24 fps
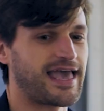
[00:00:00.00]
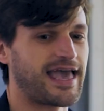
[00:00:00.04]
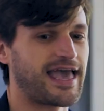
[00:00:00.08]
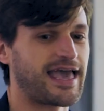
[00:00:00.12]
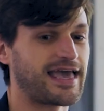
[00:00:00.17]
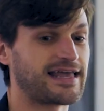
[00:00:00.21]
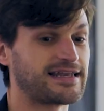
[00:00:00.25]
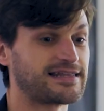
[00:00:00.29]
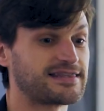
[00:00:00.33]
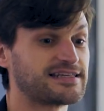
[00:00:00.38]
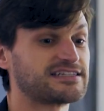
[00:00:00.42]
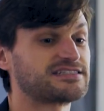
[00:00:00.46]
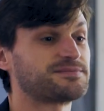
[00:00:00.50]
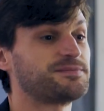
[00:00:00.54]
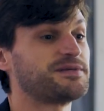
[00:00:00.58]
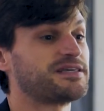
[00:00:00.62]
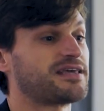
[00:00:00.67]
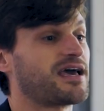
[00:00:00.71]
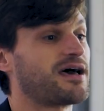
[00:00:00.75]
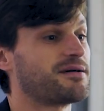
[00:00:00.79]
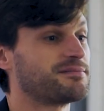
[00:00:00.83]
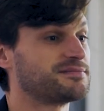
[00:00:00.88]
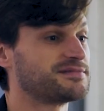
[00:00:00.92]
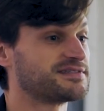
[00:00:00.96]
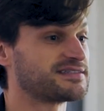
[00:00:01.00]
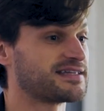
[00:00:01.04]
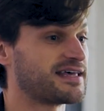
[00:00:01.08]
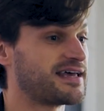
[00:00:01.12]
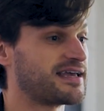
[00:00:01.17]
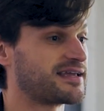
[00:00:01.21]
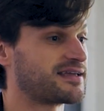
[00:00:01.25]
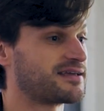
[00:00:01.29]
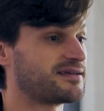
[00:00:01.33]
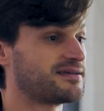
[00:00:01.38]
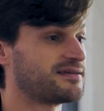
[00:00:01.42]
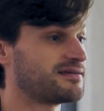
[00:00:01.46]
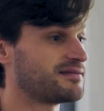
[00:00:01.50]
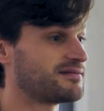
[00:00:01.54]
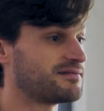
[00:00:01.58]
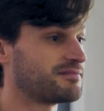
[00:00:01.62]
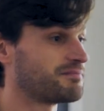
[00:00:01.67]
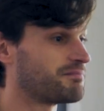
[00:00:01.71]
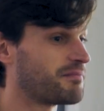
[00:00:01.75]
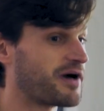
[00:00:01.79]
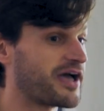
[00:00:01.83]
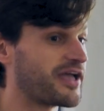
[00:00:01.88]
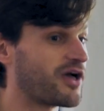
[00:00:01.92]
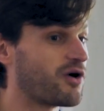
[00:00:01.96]
And this becomes like
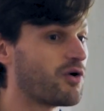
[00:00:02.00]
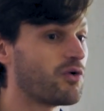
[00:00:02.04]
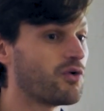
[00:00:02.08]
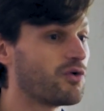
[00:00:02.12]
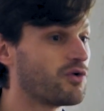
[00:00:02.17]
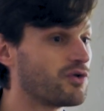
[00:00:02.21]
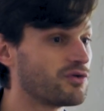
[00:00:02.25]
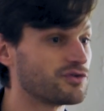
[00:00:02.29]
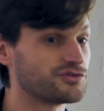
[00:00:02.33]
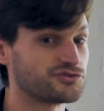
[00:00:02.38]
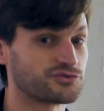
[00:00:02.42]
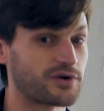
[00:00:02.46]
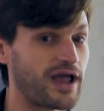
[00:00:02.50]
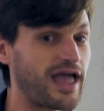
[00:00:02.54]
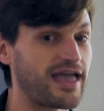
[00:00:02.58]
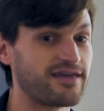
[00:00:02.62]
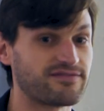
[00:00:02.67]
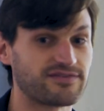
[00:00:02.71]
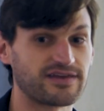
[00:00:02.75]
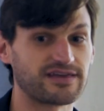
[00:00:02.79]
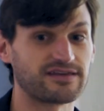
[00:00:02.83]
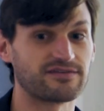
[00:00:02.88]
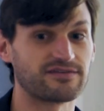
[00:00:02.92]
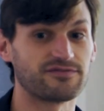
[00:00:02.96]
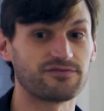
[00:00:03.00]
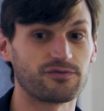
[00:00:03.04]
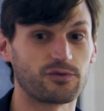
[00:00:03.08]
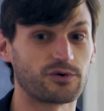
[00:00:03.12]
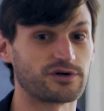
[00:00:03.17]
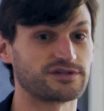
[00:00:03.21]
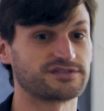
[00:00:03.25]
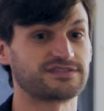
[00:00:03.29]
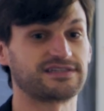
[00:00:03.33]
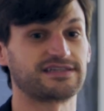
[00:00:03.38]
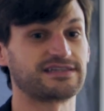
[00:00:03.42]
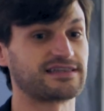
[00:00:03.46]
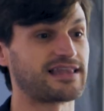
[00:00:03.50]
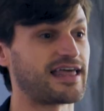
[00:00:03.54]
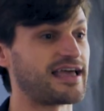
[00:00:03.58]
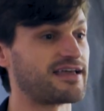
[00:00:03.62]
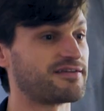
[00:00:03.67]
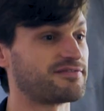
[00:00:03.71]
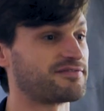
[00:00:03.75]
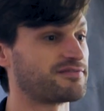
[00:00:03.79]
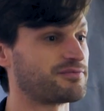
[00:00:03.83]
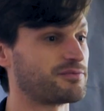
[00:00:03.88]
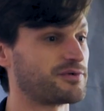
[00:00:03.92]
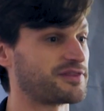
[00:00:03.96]
my whole driving force in
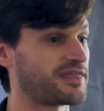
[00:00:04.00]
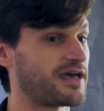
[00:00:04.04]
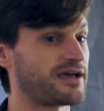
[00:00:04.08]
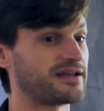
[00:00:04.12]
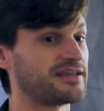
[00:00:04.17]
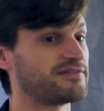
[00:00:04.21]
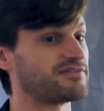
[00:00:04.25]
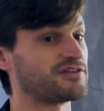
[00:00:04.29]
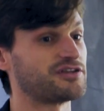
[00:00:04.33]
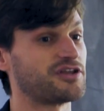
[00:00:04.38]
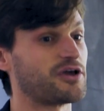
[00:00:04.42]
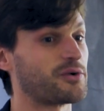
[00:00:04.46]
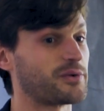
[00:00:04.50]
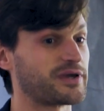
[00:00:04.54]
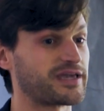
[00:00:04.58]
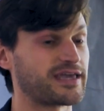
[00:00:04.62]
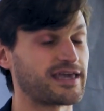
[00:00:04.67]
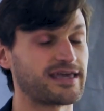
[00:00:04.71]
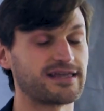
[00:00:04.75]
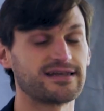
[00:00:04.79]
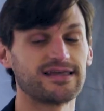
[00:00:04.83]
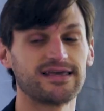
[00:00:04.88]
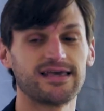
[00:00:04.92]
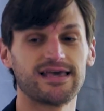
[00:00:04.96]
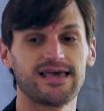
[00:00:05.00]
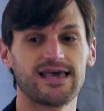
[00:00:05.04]
life without even knowing it.